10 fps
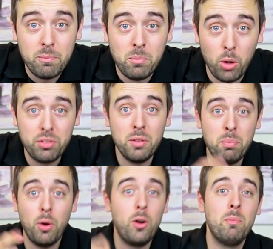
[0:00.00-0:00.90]
most
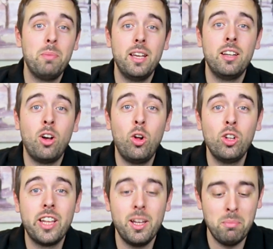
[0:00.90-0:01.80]
important bit in the
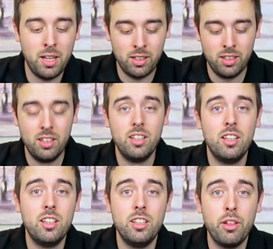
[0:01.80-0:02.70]
whole kit bag,
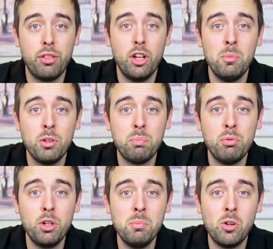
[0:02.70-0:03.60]
your Thermos
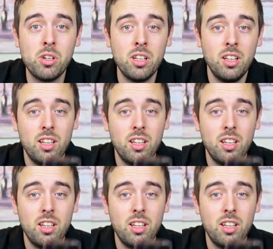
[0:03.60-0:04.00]
brew mug.